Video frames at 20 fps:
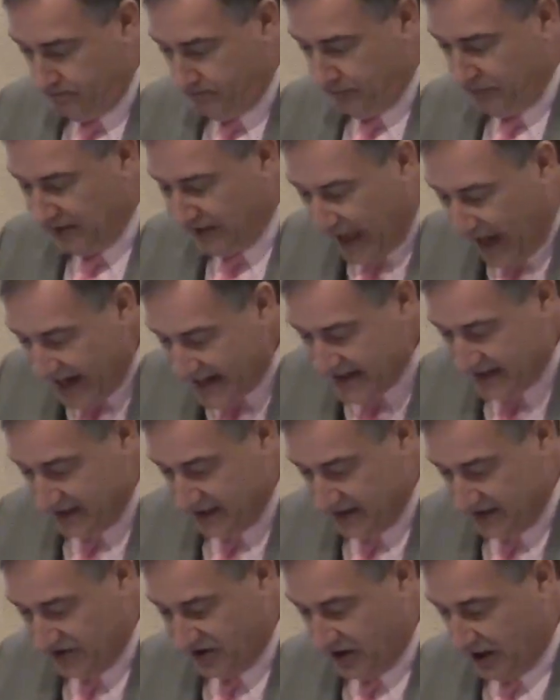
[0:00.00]

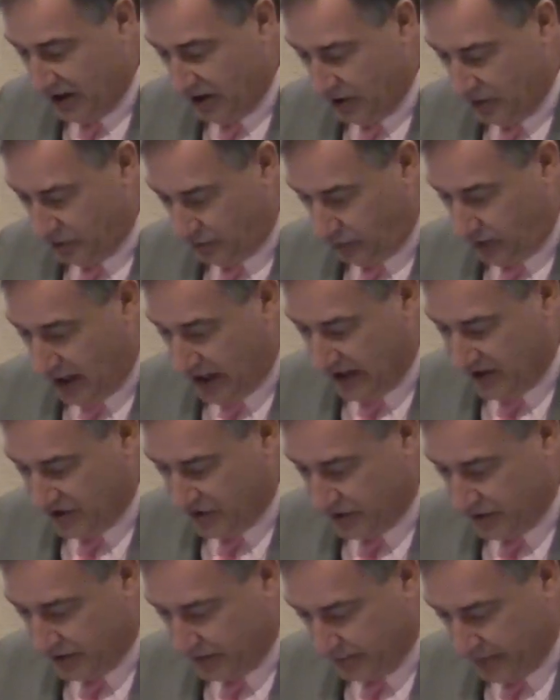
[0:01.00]
lightness
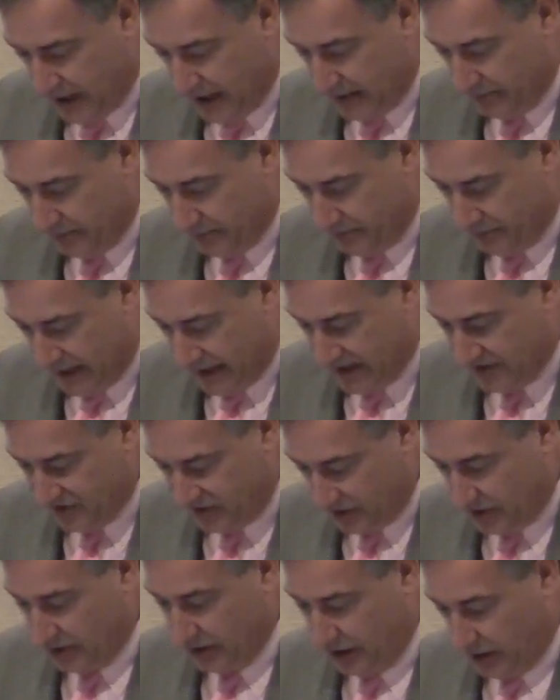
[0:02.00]
characterized by
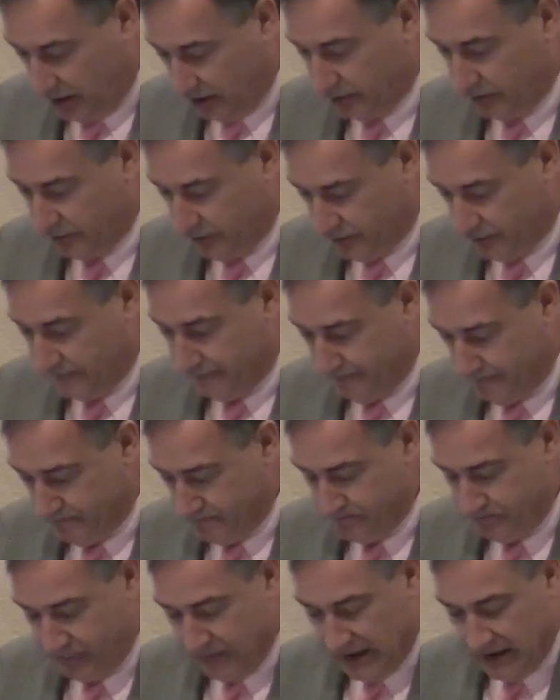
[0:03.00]
pastel colors.
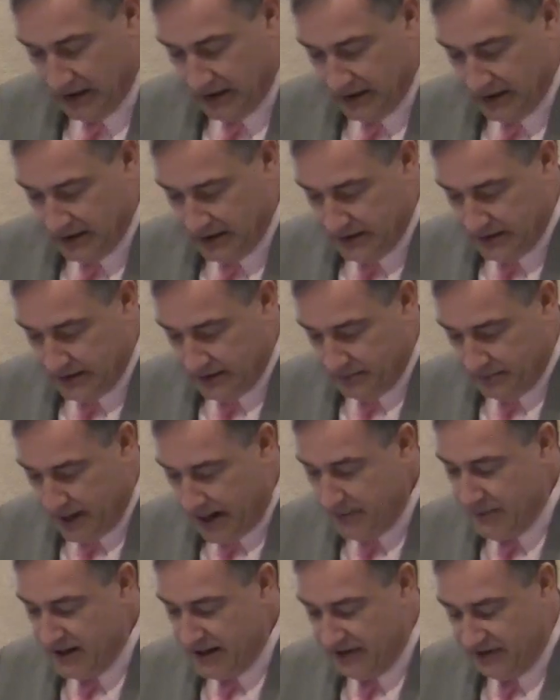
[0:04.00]

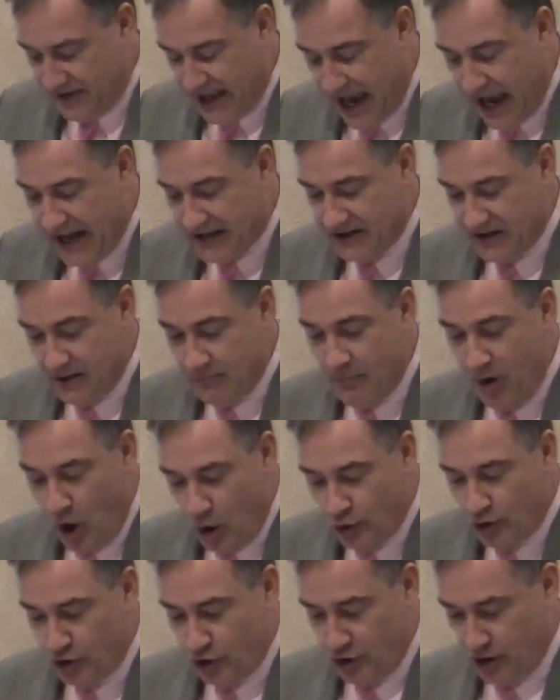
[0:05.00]
Maybe that
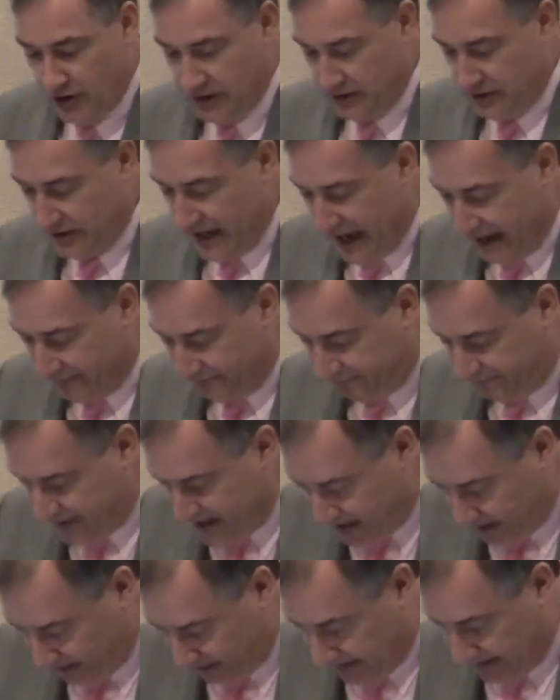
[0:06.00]
emotion, that
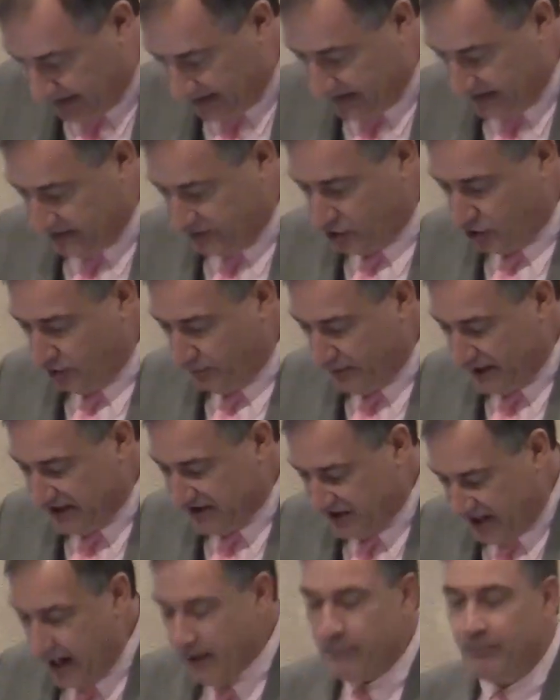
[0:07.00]
feeling, should be
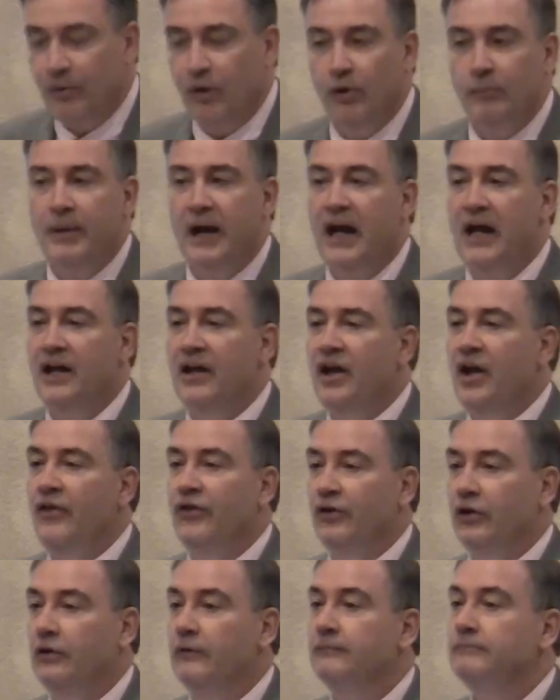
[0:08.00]
tempered by
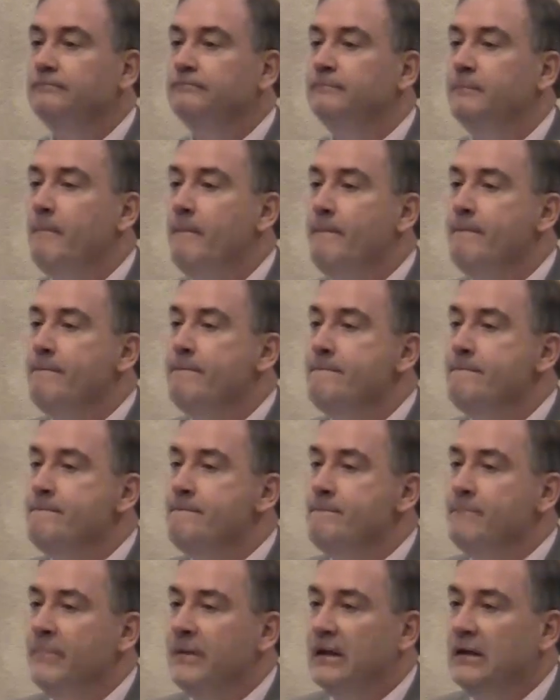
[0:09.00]
another.
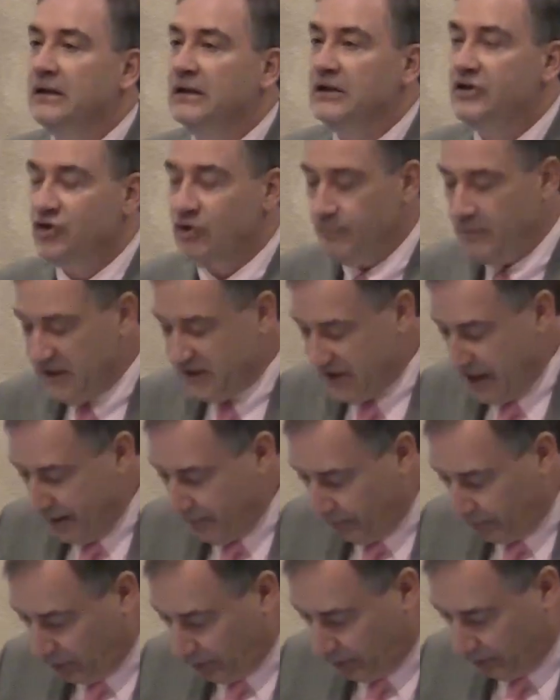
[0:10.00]
It should be
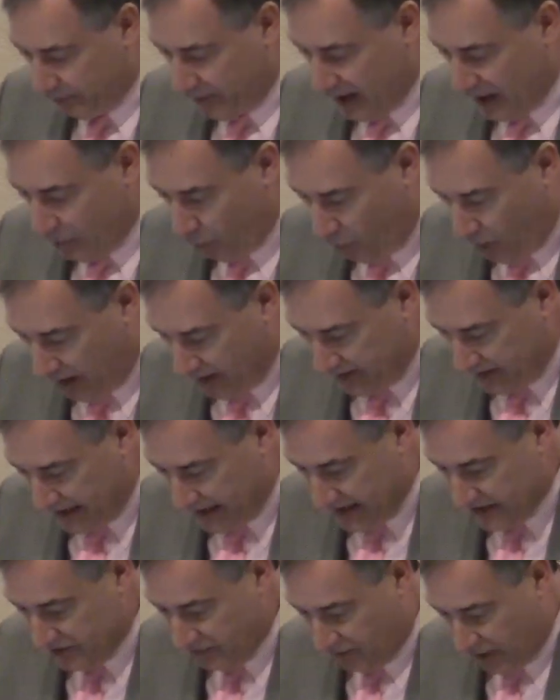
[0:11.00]
tempered by one that
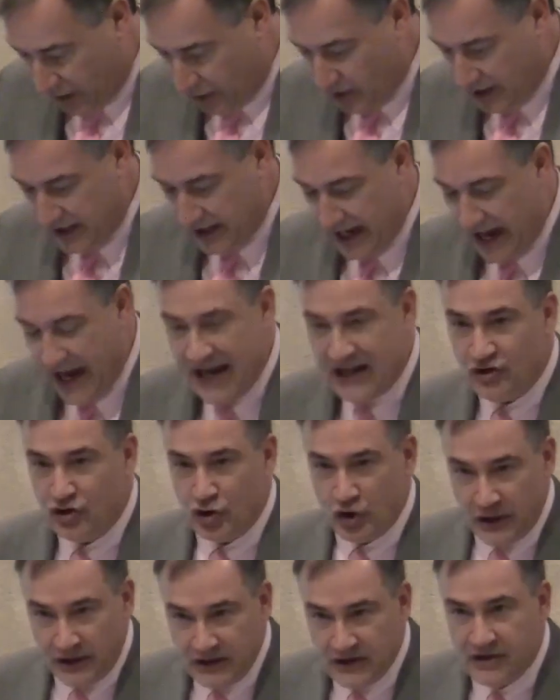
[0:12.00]
is very
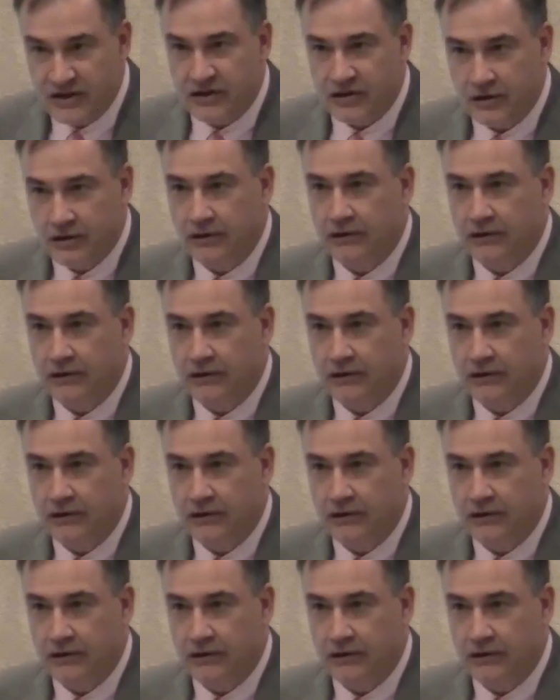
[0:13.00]
ancient